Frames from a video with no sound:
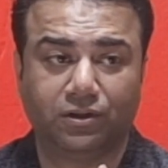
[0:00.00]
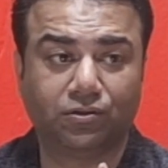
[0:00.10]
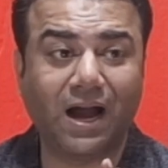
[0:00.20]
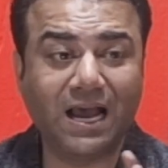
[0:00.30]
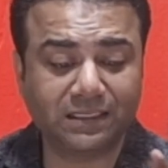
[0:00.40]

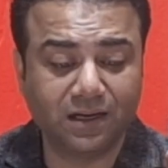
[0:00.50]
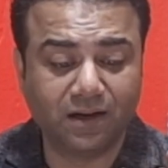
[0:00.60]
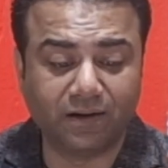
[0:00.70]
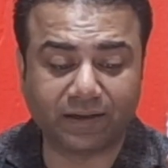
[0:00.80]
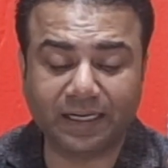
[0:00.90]
So guys,
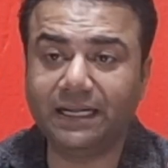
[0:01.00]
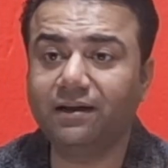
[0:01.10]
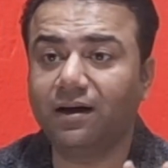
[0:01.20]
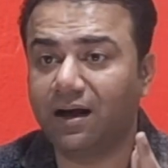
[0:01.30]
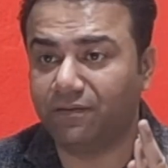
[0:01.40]

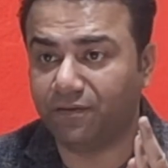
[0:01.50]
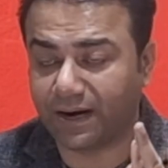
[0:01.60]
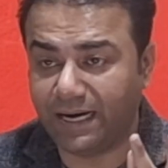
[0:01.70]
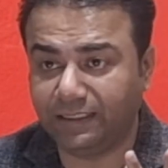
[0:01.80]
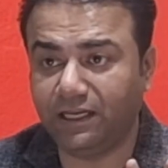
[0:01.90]
reading a
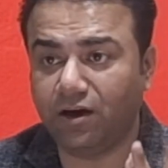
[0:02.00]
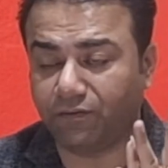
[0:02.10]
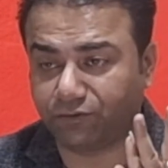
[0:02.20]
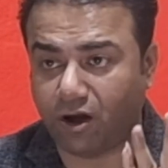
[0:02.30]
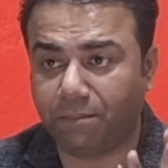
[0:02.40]
variety
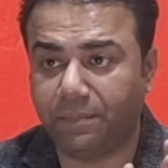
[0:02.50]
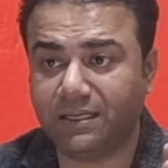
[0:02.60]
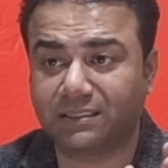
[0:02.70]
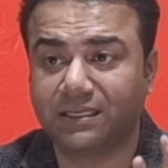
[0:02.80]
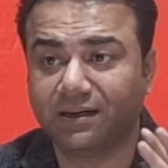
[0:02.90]
of
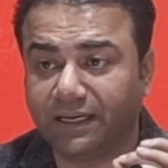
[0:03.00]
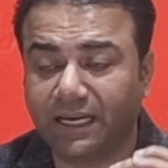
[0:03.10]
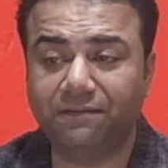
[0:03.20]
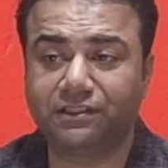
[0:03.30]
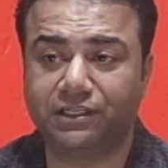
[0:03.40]
topics
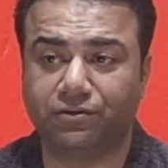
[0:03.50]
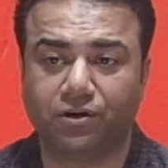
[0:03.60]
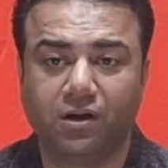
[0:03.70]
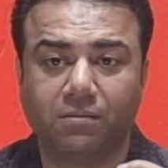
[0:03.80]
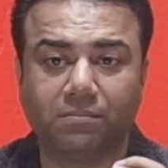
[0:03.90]
gives
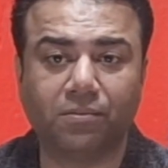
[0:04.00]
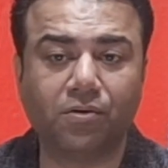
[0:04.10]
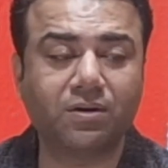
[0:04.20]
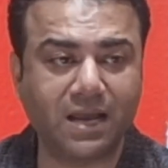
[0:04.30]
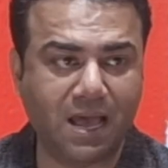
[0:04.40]
you
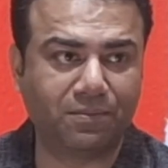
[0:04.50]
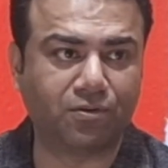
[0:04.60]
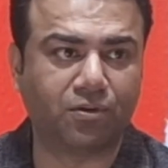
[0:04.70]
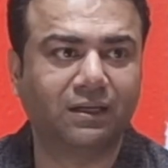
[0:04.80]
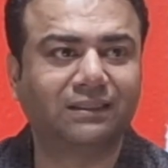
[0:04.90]
more
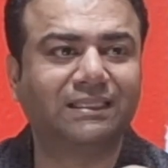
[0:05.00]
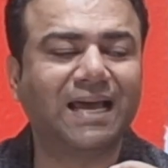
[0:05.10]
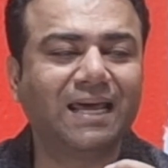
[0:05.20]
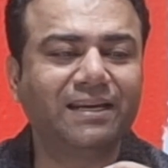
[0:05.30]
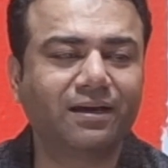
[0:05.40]
ammo
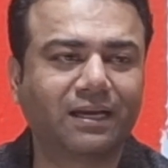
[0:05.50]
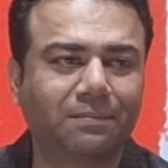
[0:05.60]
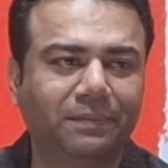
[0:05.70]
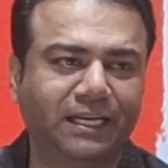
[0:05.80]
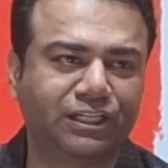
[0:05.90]
than your
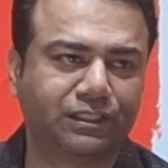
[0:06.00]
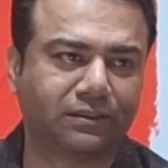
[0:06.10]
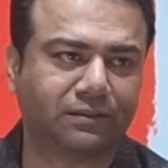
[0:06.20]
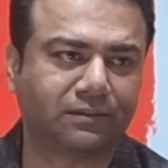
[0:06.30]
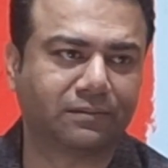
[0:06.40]

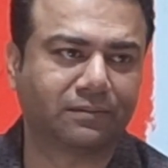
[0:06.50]
competition.